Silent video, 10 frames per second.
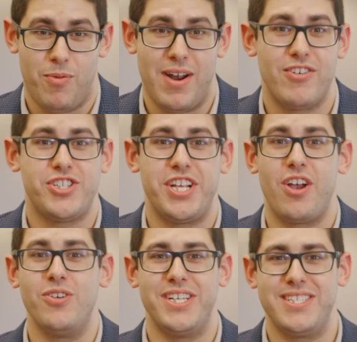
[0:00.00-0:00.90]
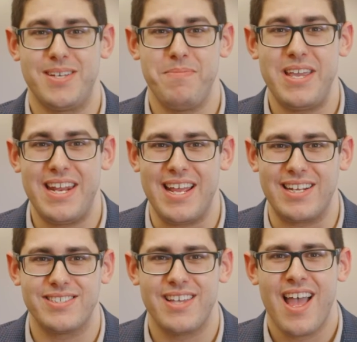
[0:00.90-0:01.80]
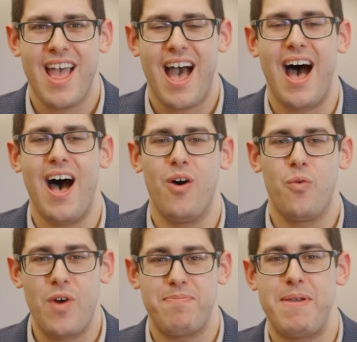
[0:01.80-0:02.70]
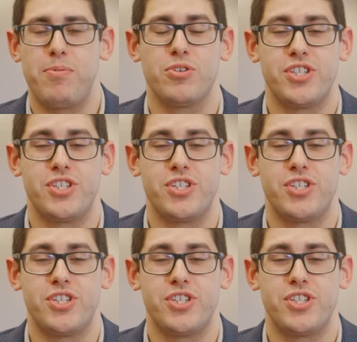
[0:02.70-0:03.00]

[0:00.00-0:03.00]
Whenever she goes into meetings with people,